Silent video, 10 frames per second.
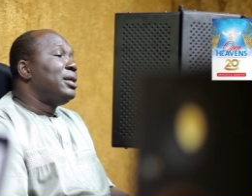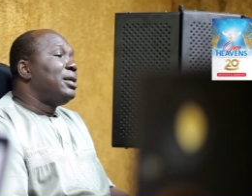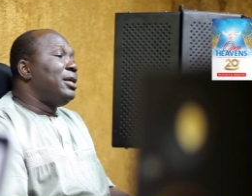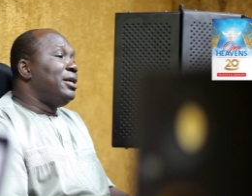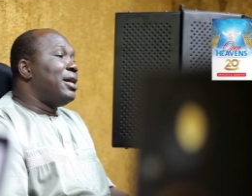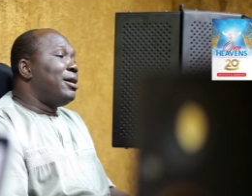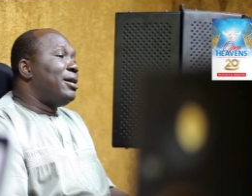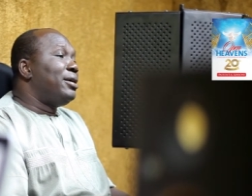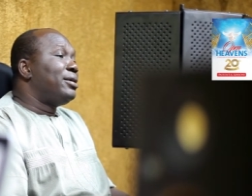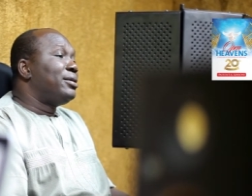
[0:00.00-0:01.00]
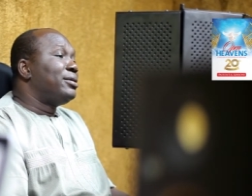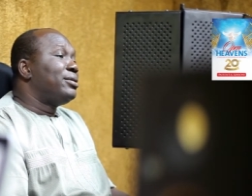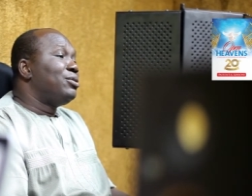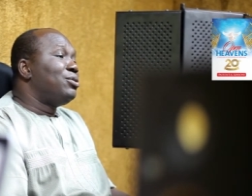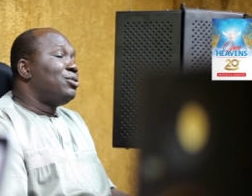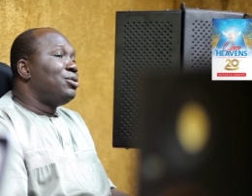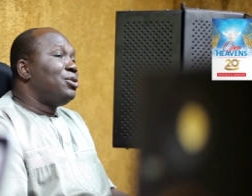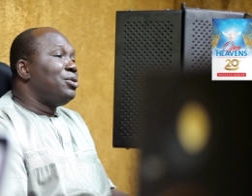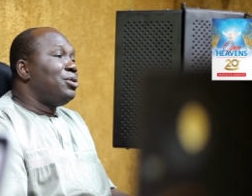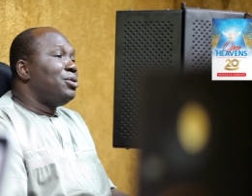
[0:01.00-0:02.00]
Either
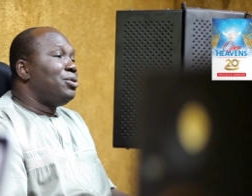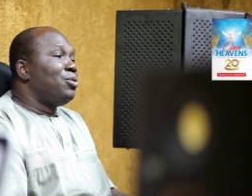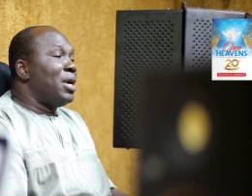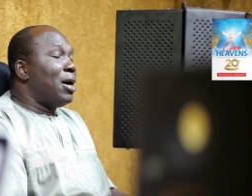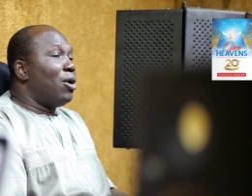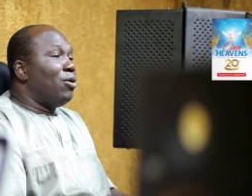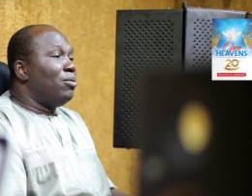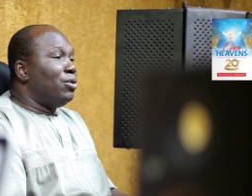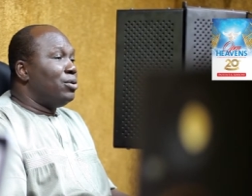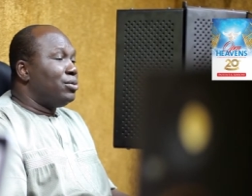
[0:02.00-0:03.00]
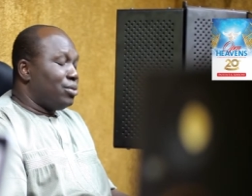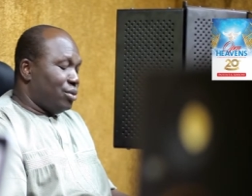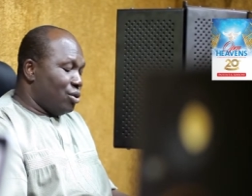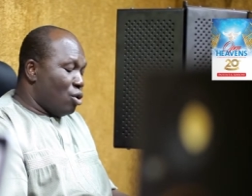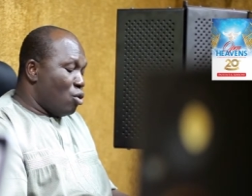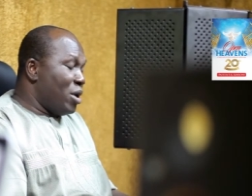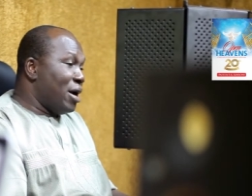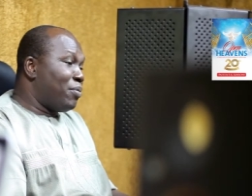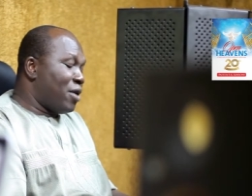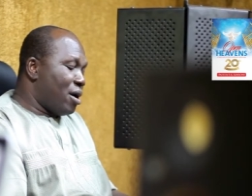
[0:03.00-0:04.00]
we are humble or we are
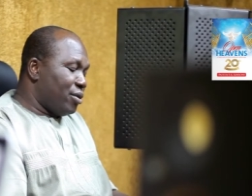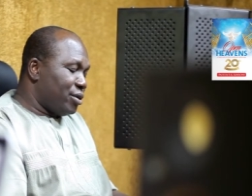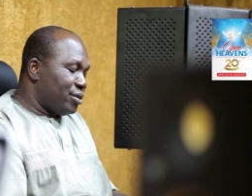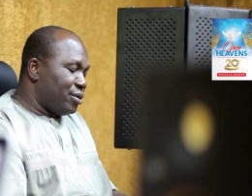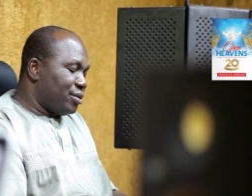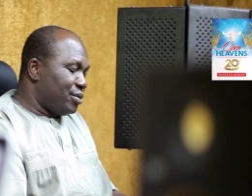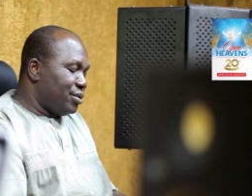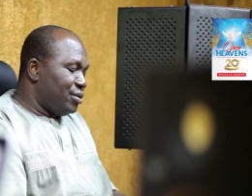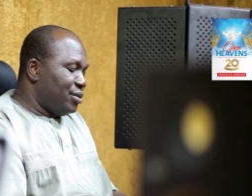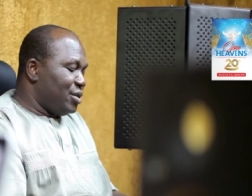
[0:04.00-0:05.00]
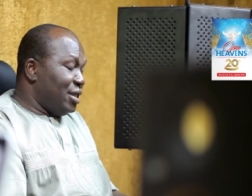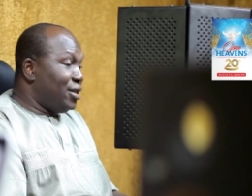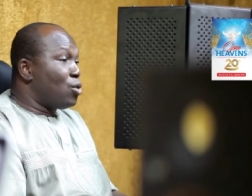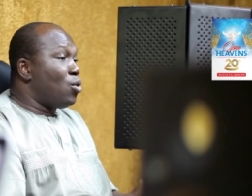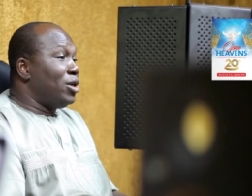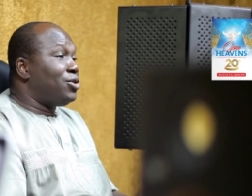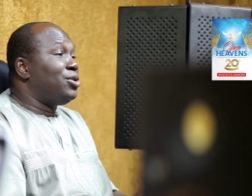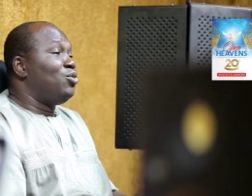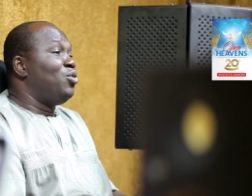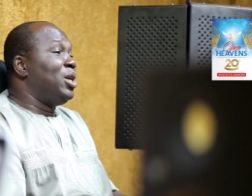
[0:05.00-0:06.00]
proud. It's a
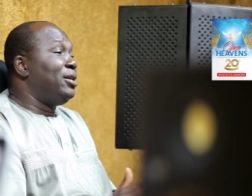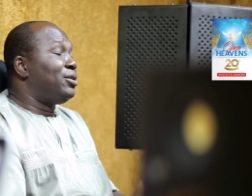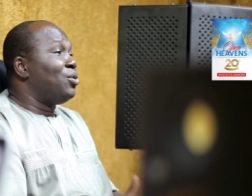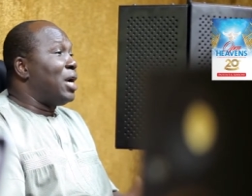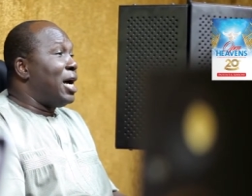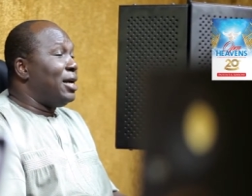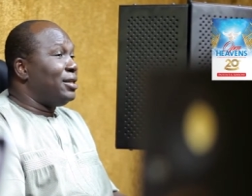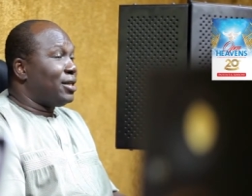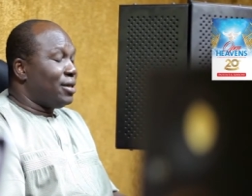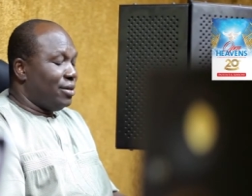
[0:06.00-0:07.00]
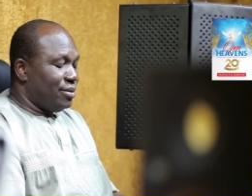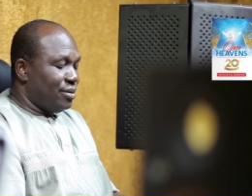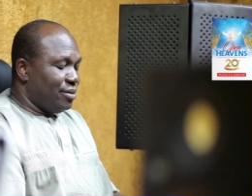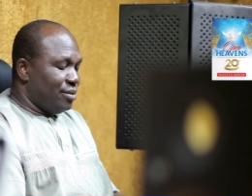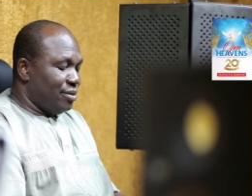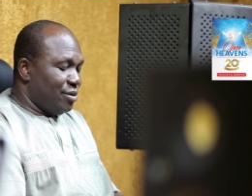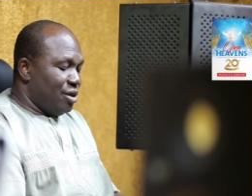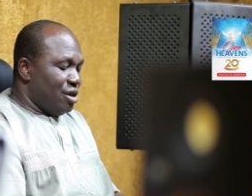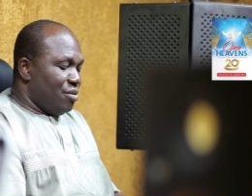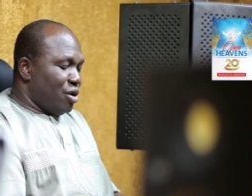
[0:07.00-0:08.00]
question we need to ask.
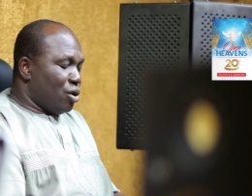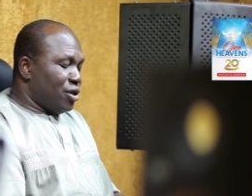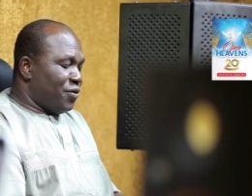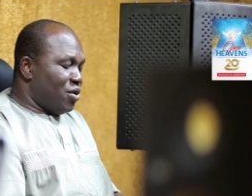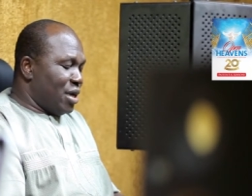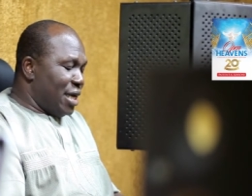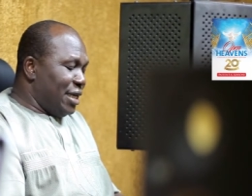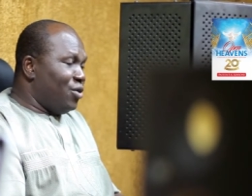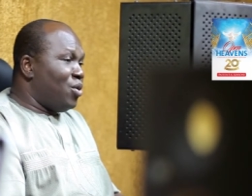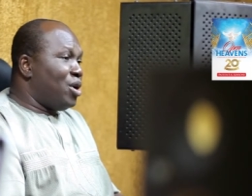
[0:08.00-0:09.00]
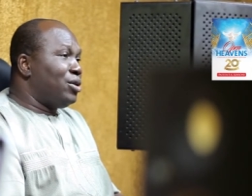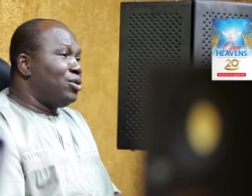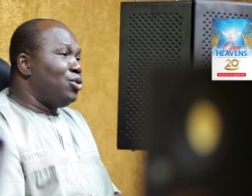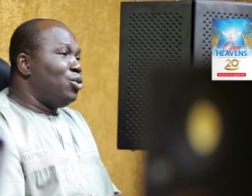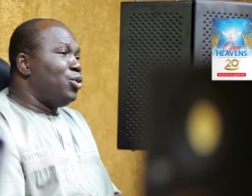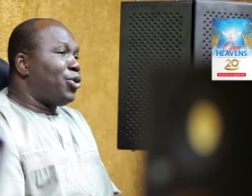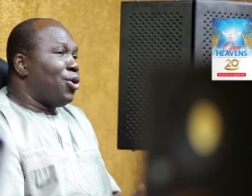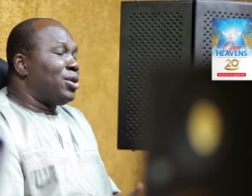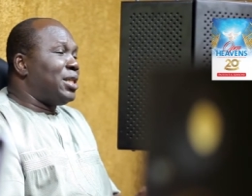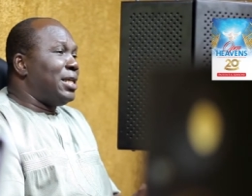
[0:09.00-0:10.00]
Because for anyone who
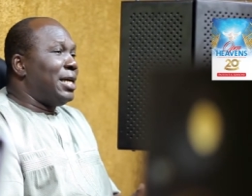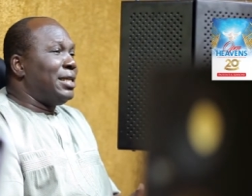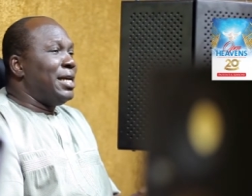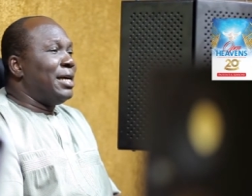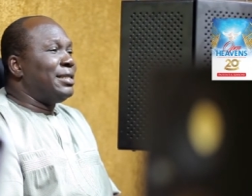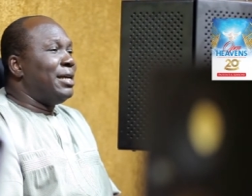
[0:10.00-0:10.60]
thought that he has